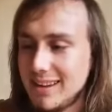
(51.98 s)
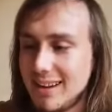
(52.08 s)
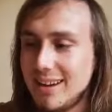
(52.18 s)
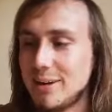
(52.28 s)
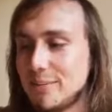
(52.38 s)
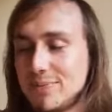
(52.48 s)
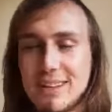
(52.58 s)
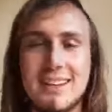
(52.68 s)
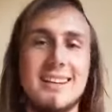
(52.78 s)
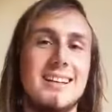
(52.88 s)
Um,
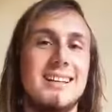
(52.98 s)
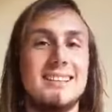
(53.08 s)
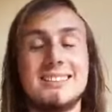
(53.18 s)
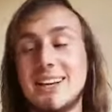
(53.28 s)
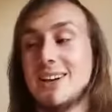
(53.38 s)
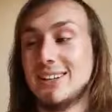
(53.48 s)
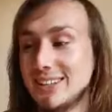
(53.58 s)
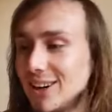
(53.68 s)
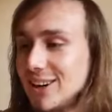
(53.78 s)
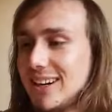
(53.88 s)
so,
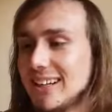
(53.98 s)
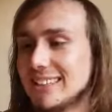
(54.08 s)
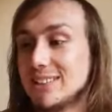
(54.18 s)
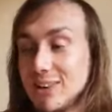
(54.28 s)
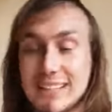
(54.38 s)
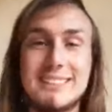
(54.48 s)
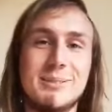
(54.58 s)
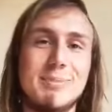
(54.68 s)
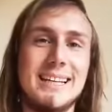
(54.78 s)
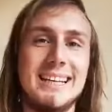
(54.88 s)
yeah, guys, great to
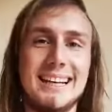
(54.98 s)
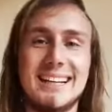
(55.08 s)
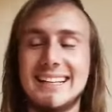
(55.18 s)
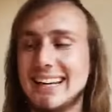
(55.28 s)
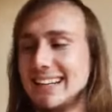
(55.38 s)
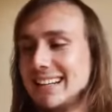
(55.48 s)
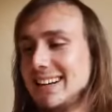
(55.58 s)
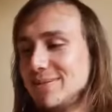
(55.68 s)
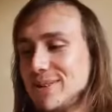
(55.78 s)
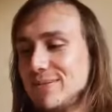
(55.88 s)
be here
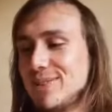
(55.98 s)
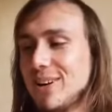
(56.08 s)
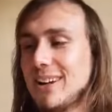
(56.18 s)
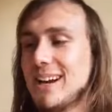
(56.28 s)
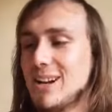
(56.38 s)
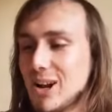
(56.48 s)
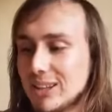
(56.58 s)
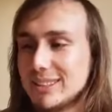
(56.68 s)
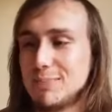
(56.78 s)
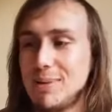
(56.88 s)
again. We've got a
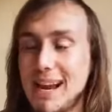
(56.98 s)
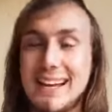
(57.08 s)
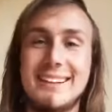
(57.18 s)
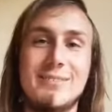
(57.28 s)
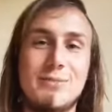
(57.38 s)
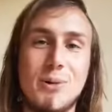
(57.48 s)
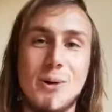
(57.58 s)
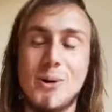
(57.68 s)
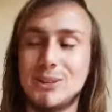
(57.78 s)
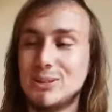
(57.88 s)
lot planned
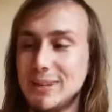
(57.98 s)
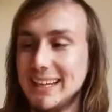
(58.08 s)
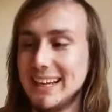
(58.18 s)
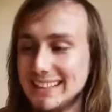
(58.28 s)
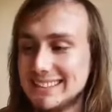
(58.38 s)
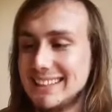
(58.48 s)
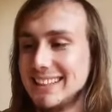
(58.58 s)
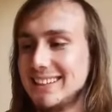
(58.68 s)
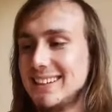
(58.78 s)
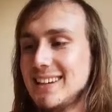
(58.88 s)
for
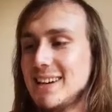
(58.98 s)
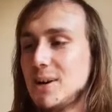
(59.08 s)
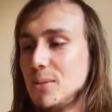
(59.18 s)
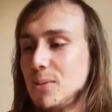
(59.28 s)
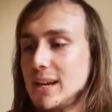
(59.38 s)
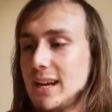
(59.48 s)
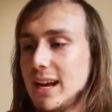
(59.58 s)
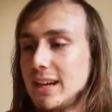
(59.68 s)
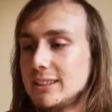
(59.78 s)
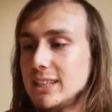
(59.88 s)
2018 we
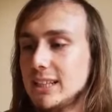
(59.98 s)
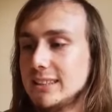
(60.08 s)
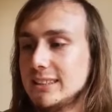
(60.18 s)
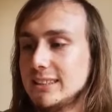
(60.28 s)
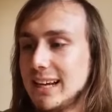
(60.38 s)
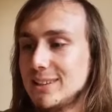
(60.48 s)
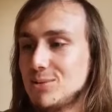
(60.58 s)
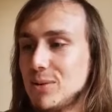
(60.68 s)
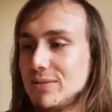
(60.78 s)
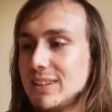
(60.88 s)
actually sat
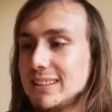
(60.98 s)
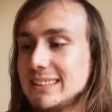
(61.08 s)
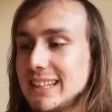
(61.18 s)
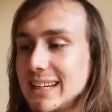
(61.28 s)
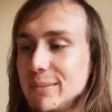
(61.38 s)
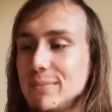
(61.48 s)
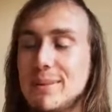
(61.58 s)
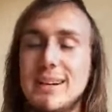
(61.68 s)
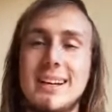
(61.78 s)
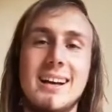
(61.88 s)
with the team
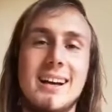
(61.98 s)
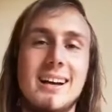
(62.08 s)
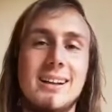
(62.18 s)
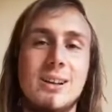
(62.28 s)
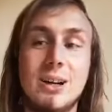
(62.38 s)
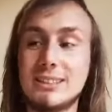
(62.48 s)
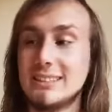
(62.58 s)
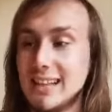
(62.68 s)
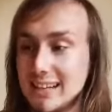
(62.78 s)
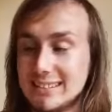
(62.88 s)
uh, last
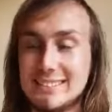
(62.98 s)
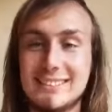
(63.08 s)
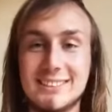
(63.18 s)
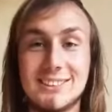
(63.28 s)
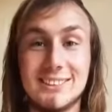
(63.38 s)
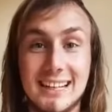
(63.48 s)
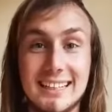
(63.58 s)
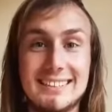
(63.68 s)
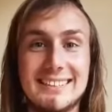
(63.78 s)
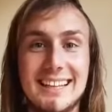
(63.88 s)
night till late